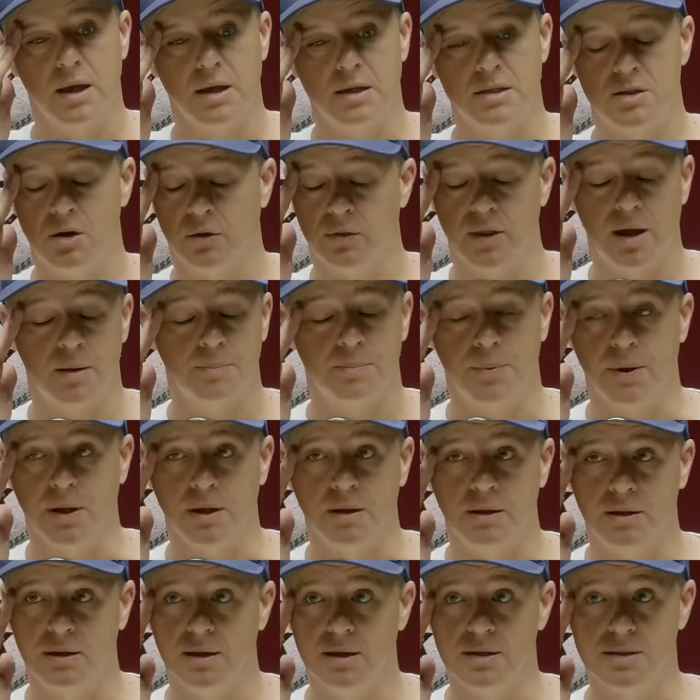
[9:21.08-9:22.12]
he's not that
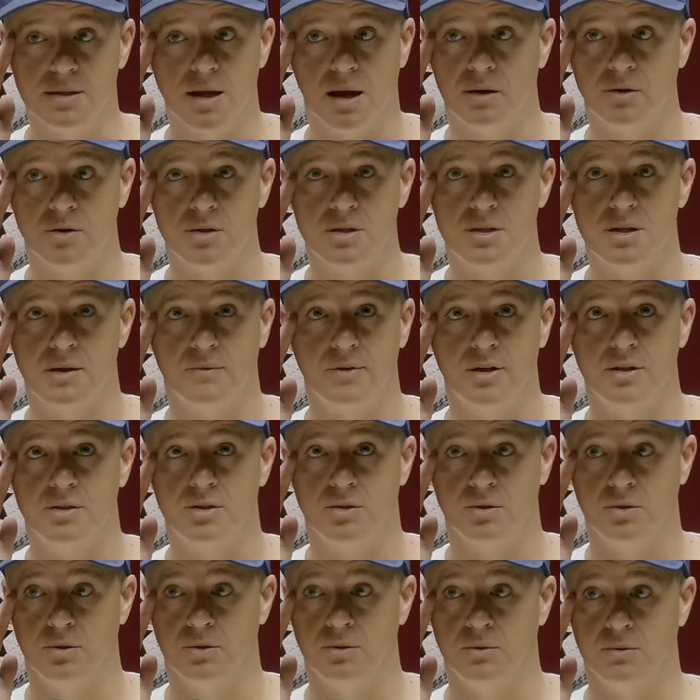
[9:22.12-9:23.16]
big. He's one
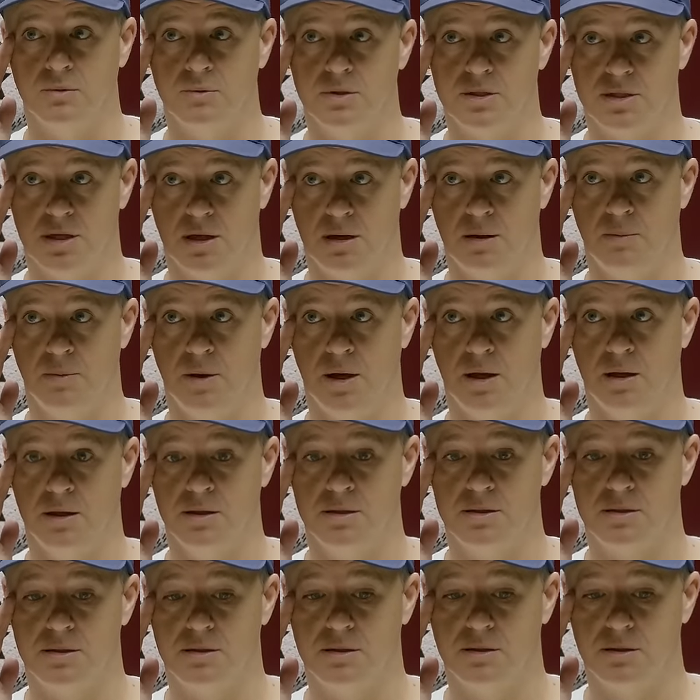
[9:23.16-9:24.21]
seventy-two
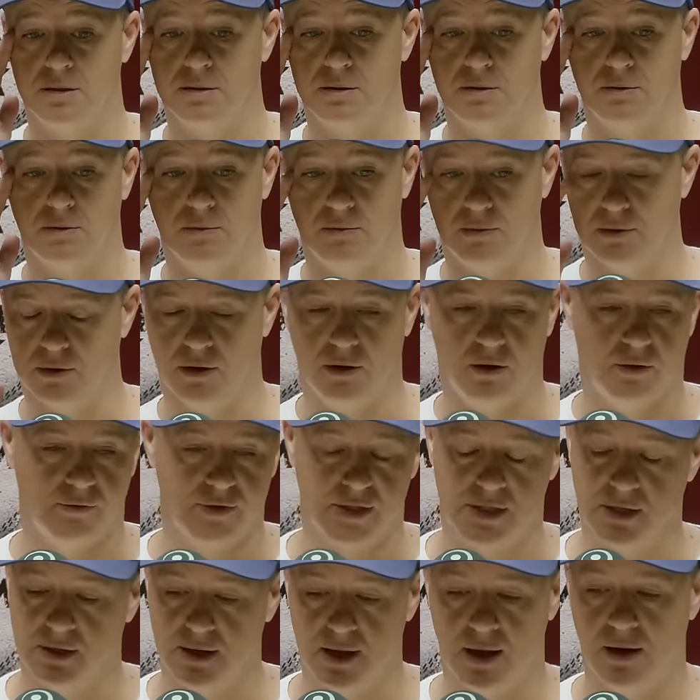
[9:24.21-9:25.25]
centimetres.
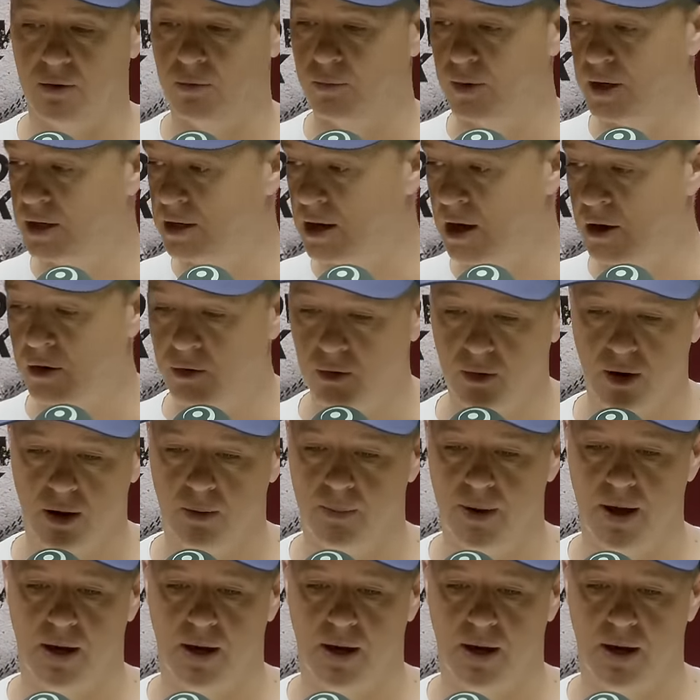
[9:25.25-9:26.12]
Obviously now we know